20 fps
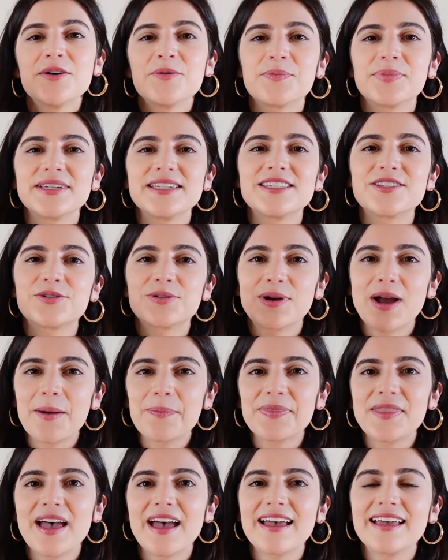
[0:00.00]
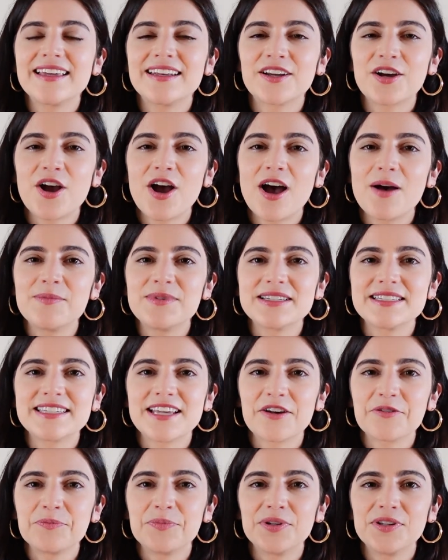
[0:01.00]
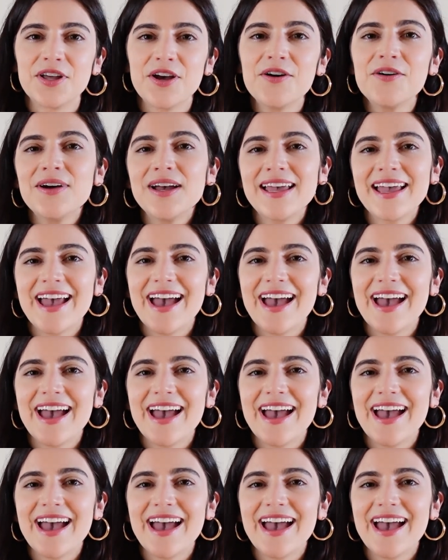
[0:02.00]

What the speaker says: please drop that in a comment down below,